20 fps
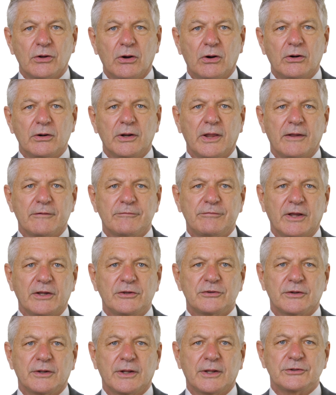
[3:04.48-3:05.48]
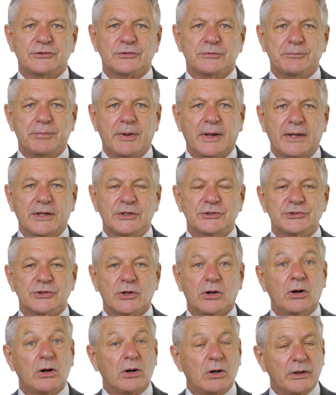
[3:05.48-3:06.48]
on our vaccination page
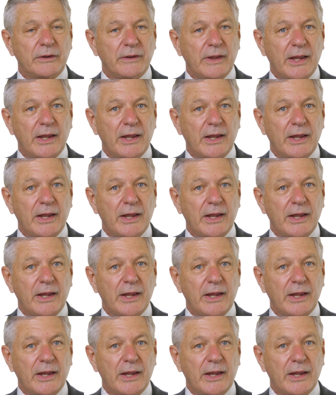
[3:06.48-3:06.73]
on